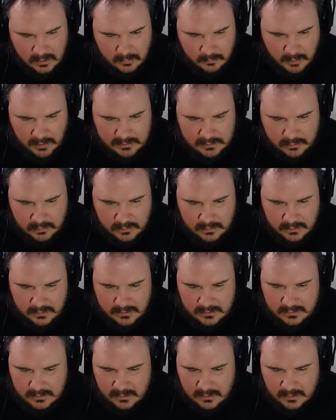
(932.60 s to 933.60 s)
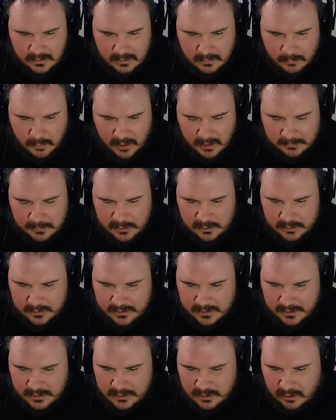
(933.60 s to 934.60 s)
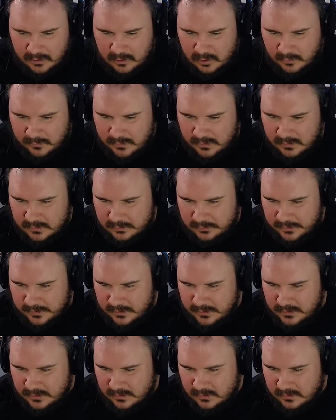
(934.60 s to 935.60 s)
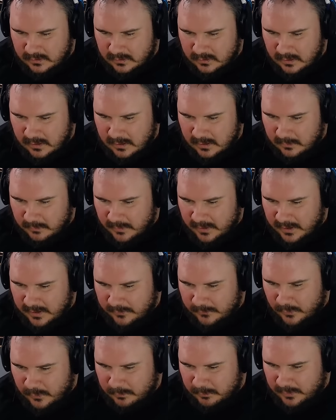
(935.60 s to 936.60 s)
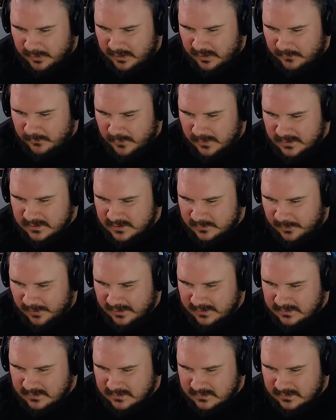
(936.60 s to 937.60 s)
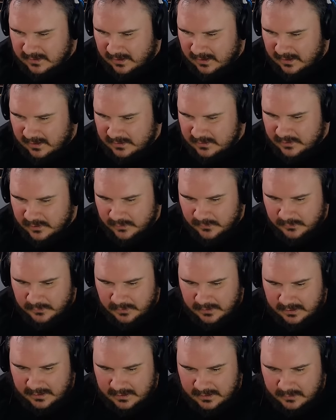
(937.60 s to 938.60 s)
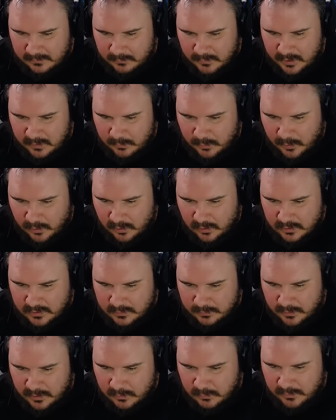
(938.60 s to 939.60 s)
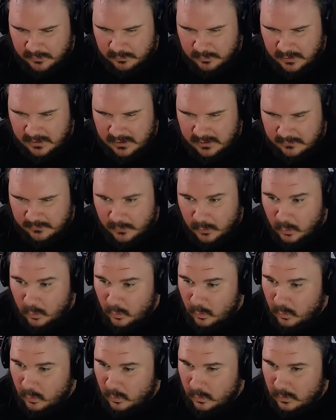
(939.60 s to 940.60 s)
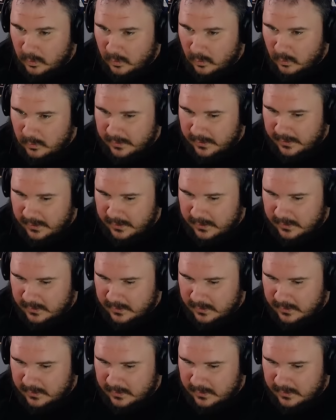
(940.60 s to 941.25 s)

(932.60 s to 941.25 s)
Bakso is a popular dish all over Indonesia, made from beef and spices, kind of like meatballs but with beef. Ooh, okay.